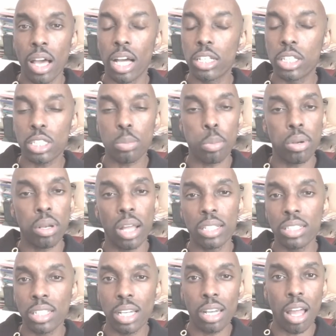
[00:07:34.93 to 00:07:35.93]
are just
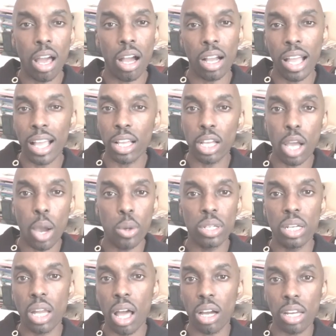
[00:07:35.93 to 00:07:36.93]
plodding along and
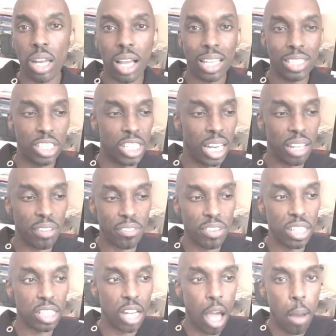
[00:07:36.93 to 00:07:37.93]
going along like a
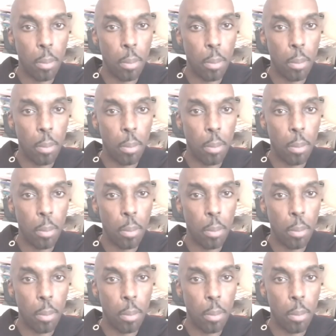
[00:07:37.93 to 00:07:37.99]
jellyfish